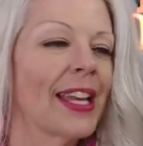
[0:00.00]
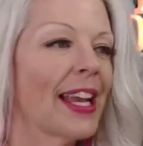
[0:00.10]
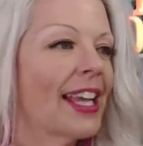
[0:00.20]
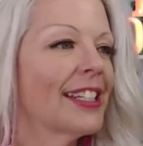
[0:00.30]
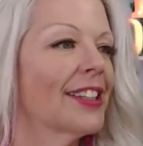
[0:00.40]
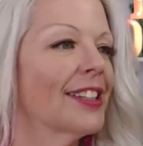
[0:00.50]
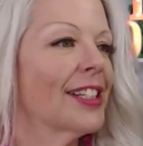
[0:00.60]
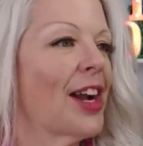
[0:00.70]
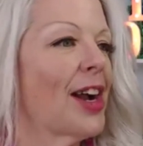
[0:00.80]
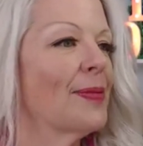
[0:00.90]
Any other
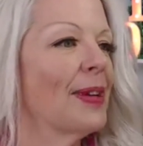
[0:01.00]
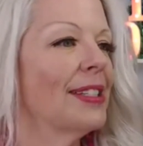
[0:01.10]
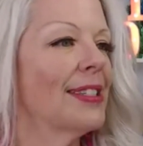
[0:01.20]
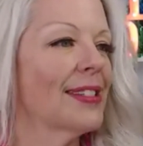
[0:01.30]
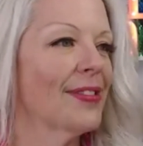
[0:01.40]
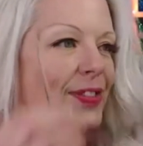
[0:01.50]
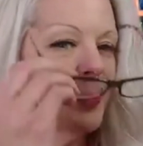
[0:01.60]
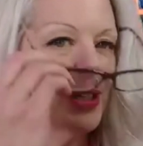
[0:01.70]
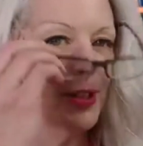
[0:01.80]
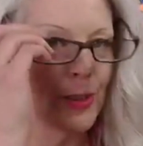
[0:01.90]
comments
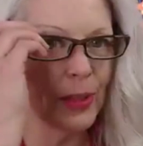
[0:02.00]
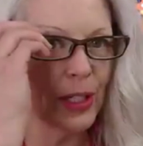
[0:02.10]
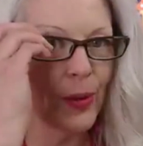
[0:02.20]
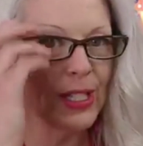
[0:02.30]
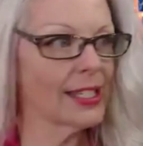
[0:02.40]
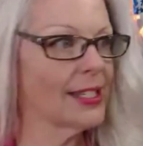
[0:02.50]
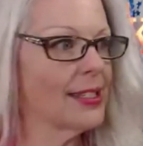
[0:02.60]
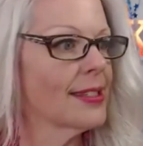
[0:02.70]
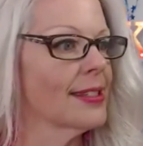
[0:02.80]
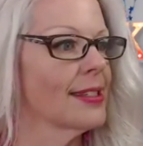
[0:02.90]
from the group or
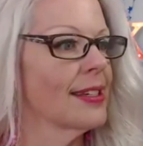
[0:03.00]
questions?